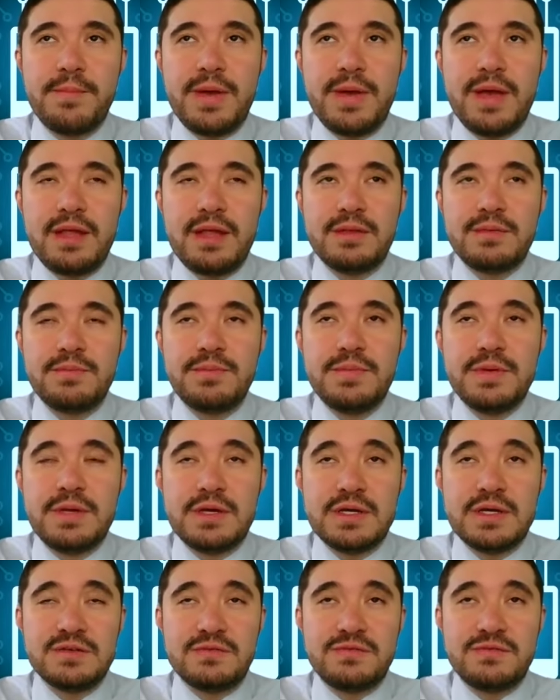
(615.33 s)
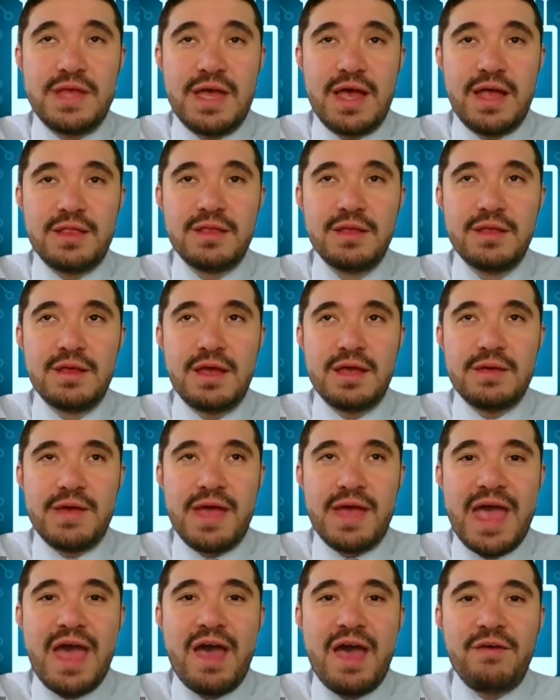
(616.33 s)
And because of that,
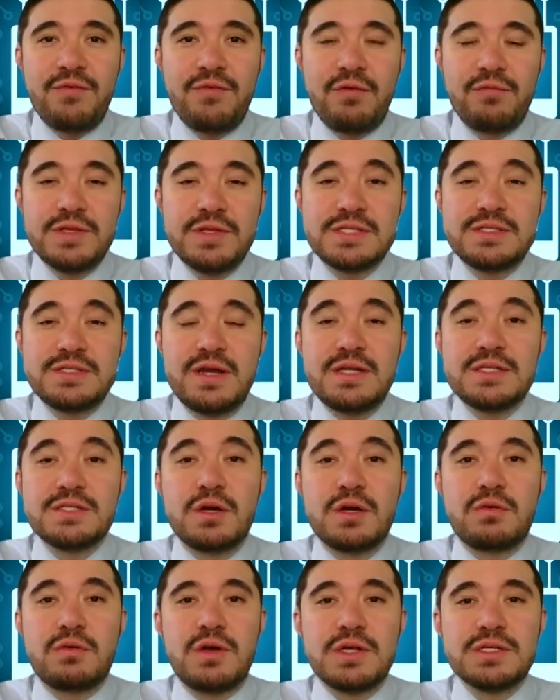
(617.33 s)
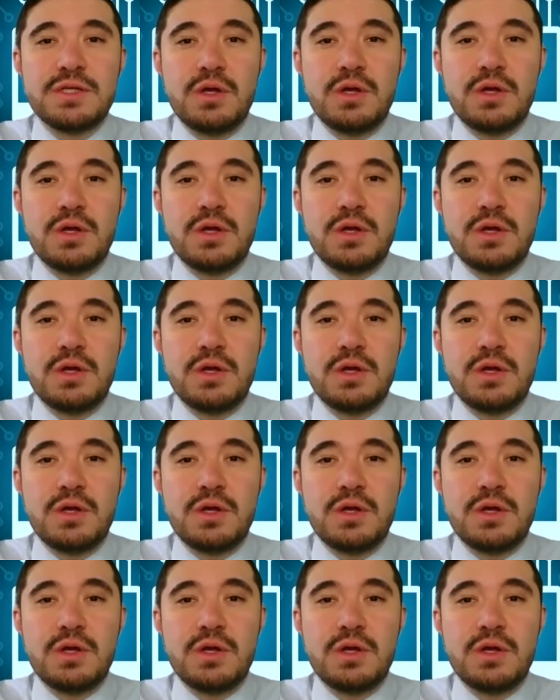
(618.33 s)
half of the studies across the